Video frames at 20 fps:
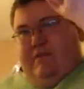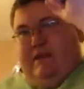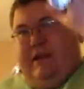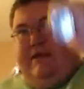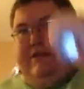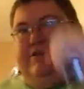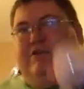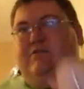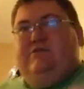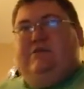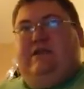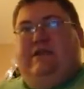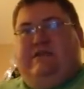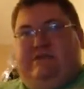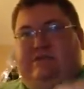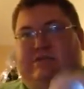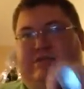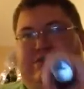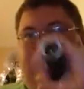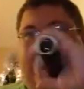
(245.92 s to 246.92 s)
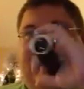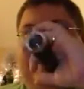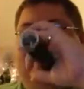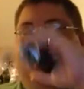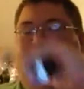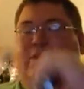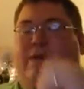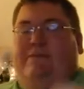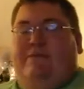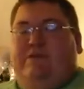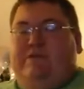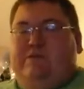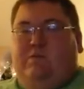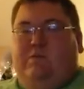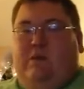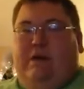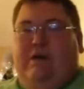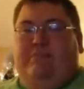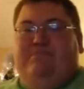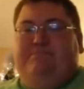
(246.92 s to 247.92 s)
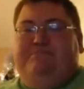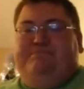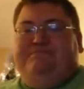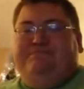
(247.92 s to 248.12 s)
I can use that as a striking weapon as well.